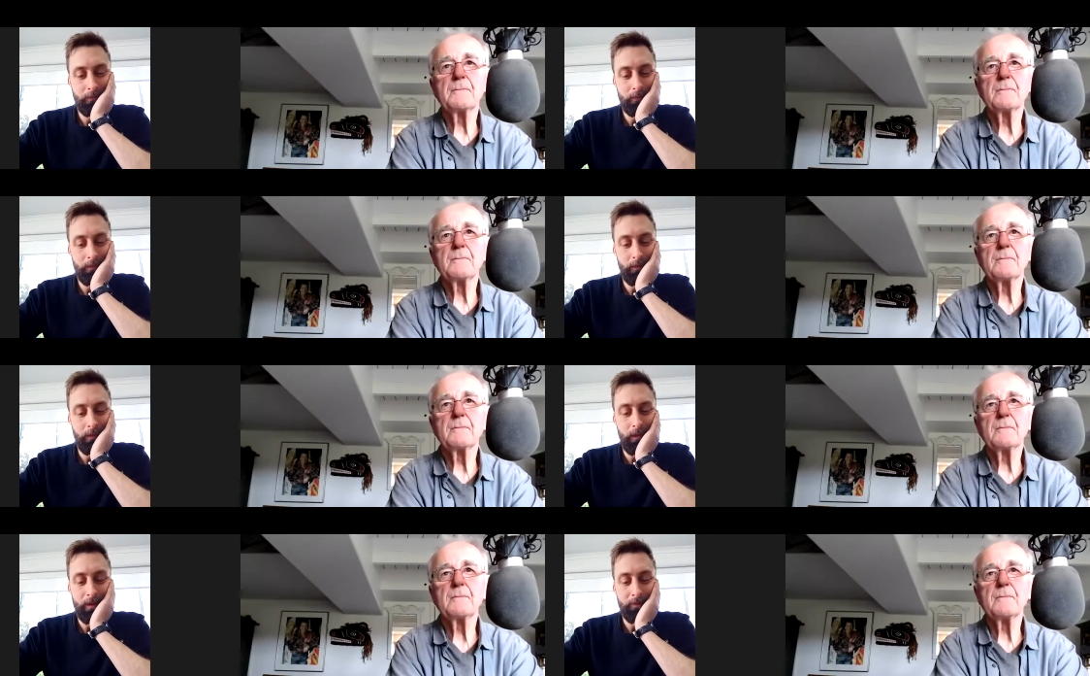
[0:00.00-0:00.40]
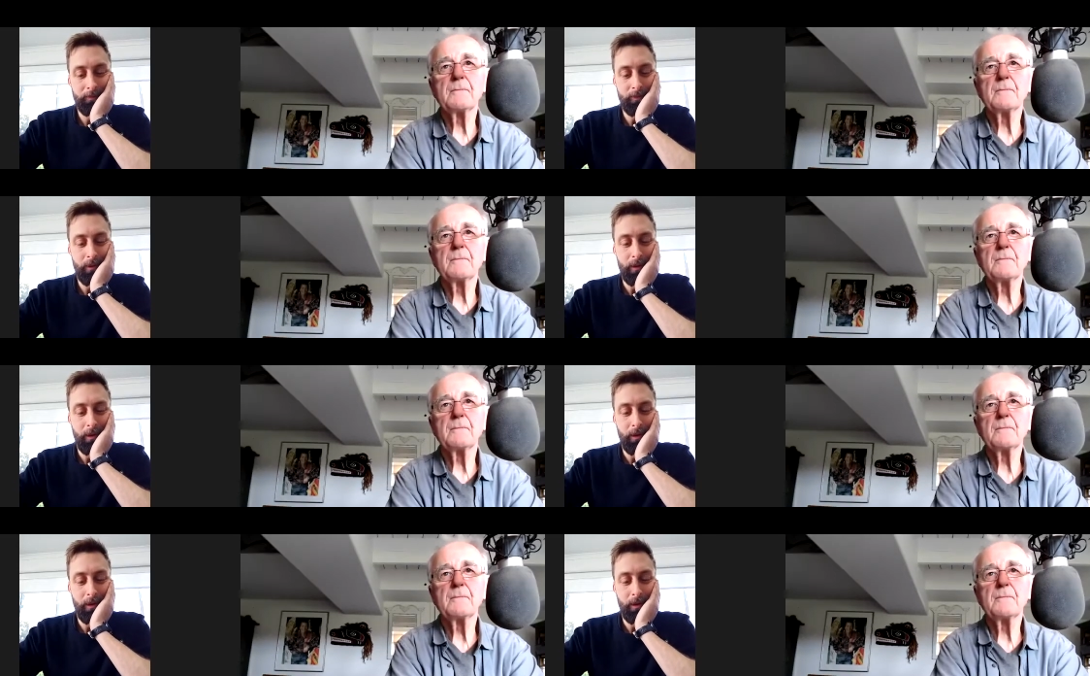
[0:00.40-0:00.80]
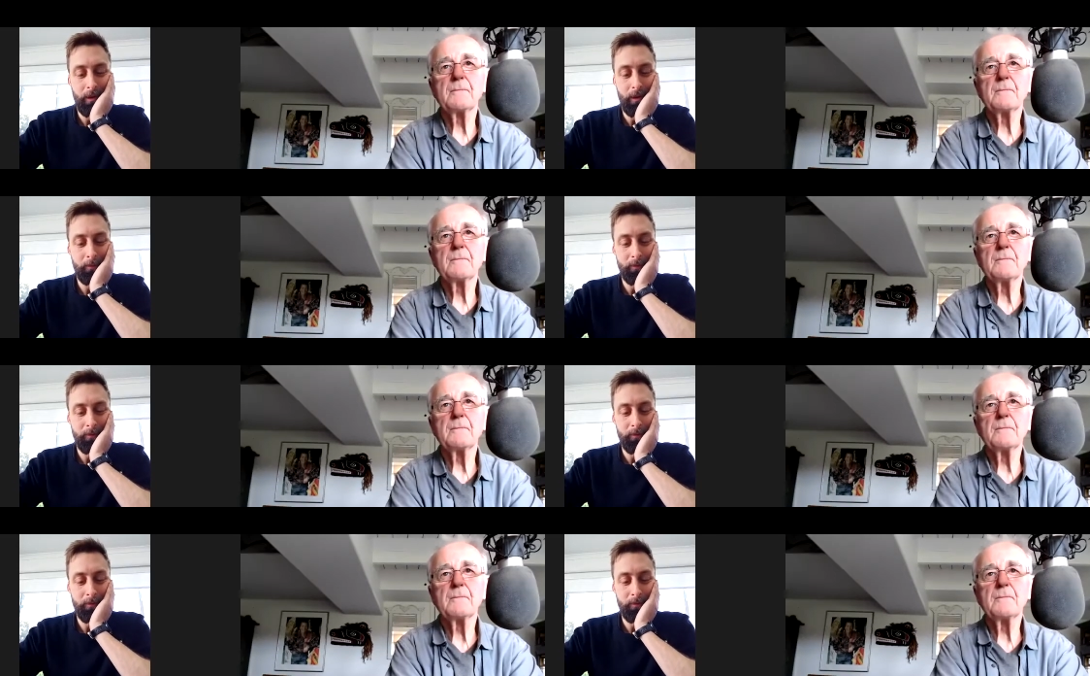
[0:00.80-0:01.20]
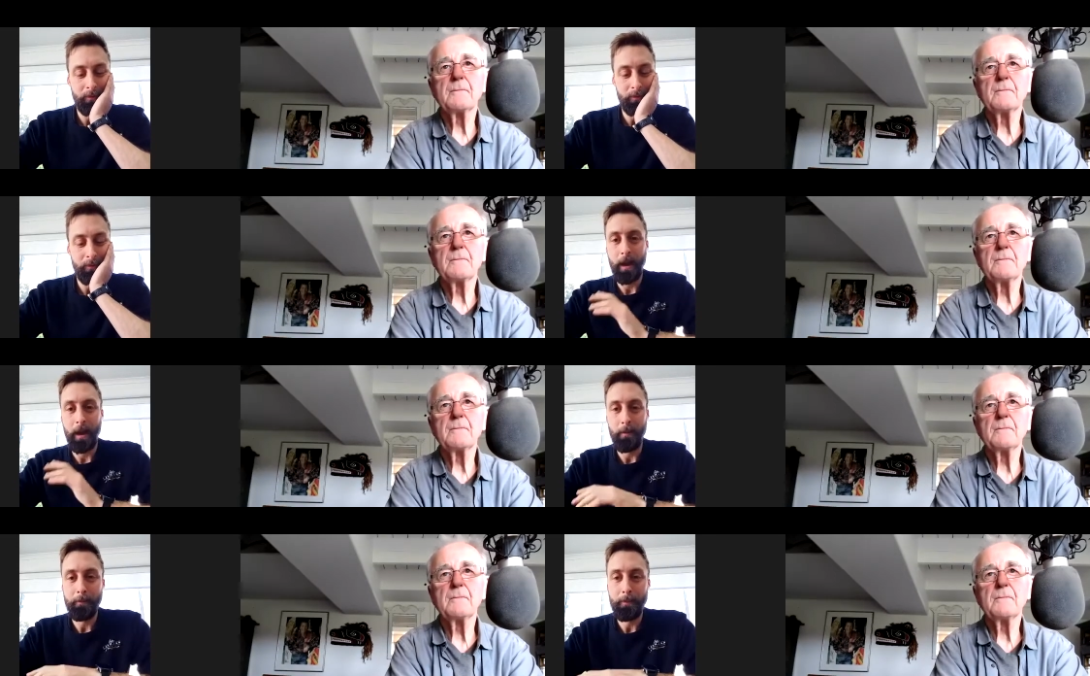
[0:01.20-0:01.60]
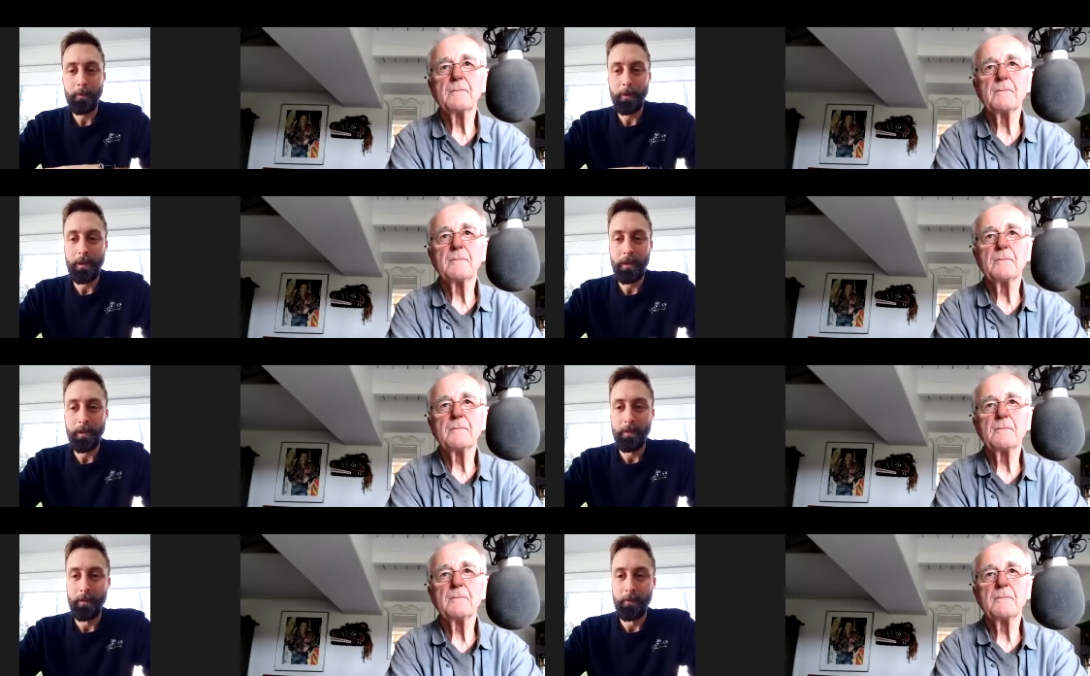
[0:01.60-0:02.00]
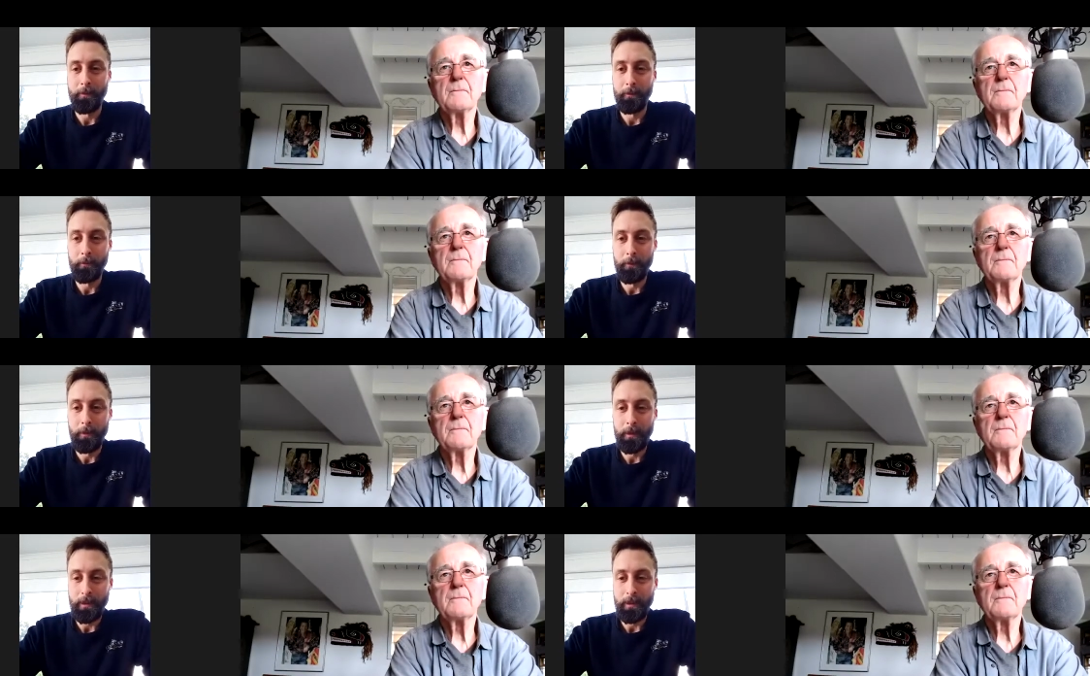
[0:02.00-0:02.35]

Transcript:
Speaker 1: lifetime of the, the, company that